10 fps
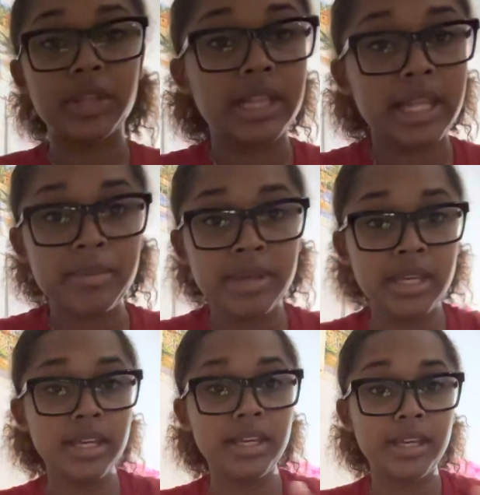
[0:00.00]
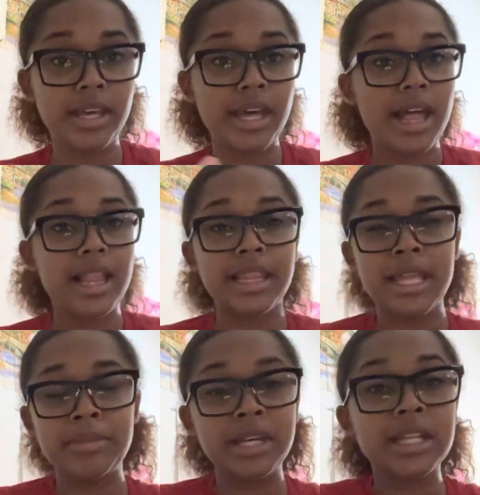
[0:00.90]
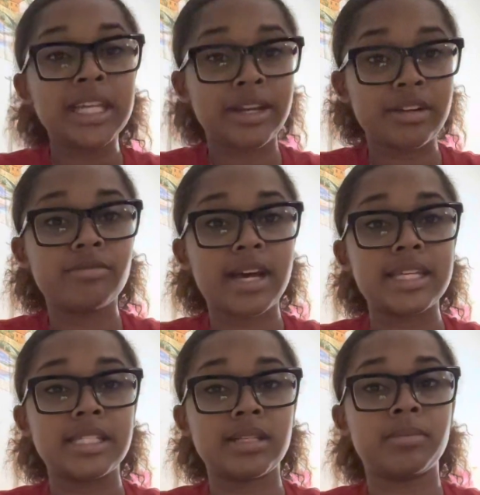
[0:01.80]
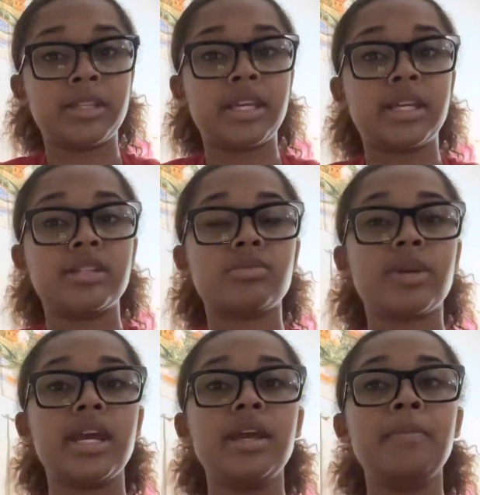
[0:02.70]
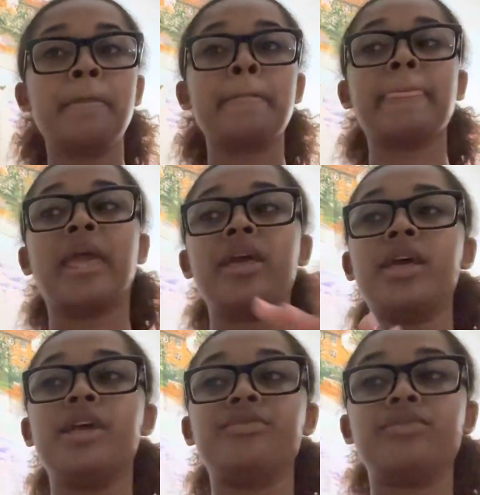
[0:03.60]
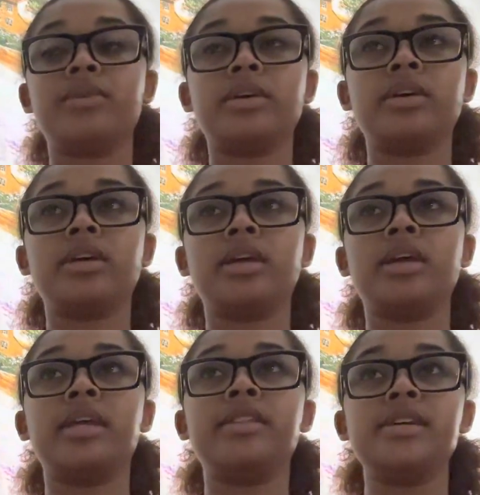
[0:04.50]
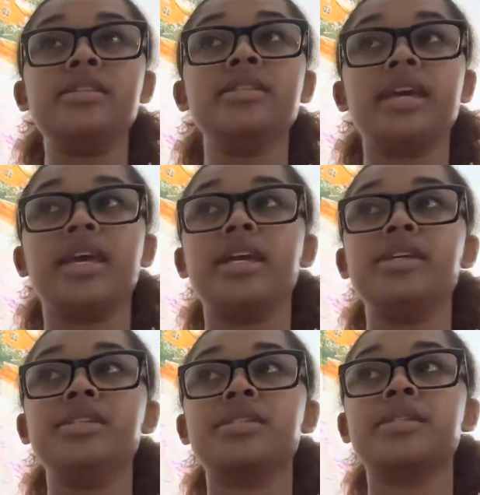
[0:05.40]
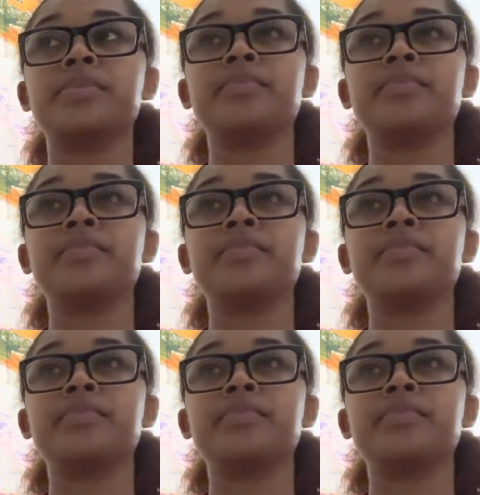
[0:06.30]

let me clarify some things, right? If in this case,